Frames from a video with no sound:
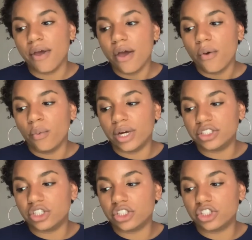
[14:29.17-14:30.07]

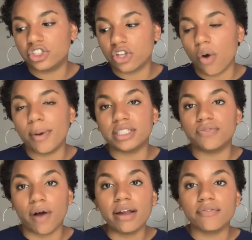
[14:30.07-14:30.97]
was just so much
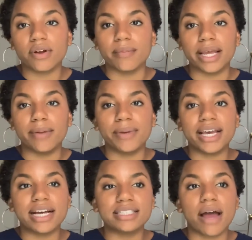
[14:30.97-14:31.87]
fun for me,
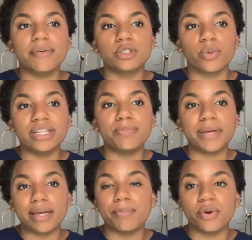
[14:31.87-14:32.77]
because I was with
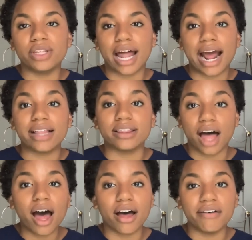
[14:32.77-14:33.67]
people that I
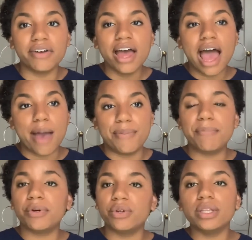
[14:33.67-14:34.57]
love and
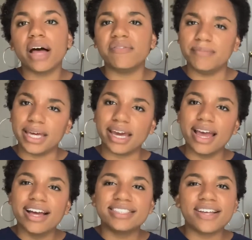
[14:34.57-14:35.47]
people who love me.
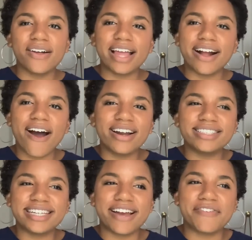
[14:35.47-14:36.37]
So, like,
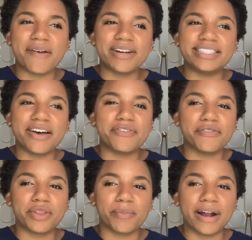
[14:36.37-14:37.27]
honestly, I found myself
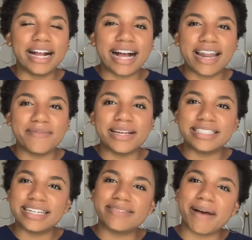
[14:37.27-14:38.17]
over the break kind of
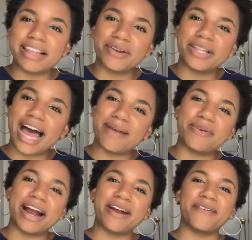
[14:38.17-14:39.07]
missing my little
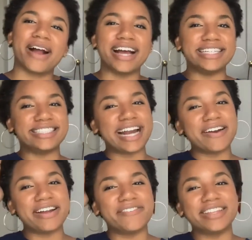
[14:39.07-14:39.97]
library runs, and I
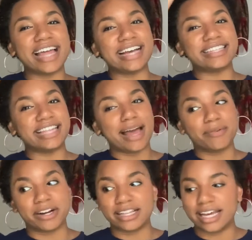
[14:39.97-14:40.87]
don't even like the
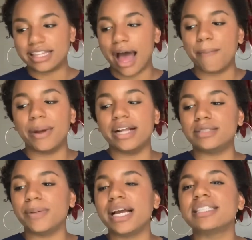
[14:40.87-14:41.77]
library like that, but it's
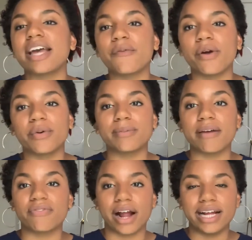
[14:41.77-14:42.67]
because I went with
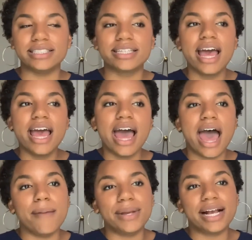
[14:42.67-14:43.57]
my friends,
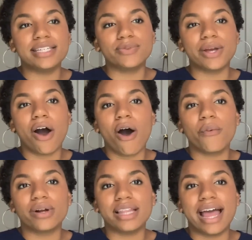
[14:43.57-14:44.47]
and because we all
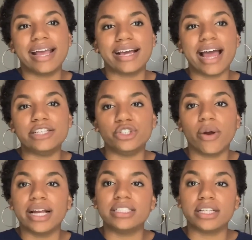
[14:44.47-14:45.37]
were, like,
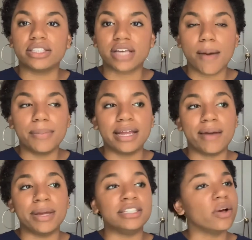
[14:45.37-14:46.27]
enjoying each other's company. I
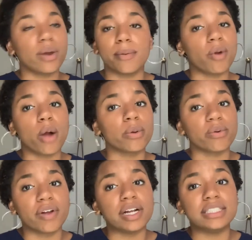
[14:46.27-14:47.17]
mean, don't get me wrong, we were
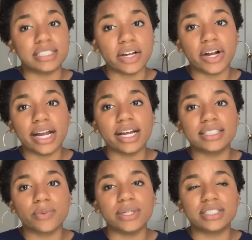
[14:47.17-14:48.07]
very
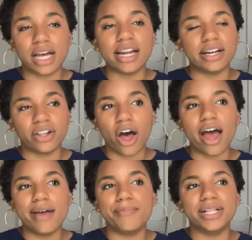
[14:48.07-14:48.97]
serious. We studied a
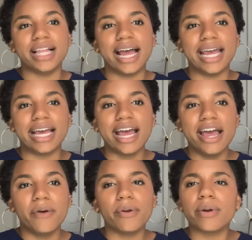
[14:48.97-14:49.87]
lot, but, like,
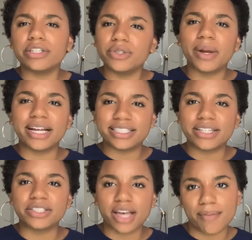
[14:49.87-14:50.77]
we were enjoying each
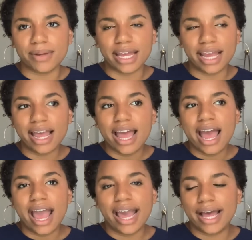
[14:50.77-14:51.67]
other's company.
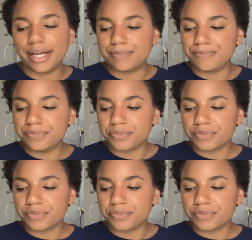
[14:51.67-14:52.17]
And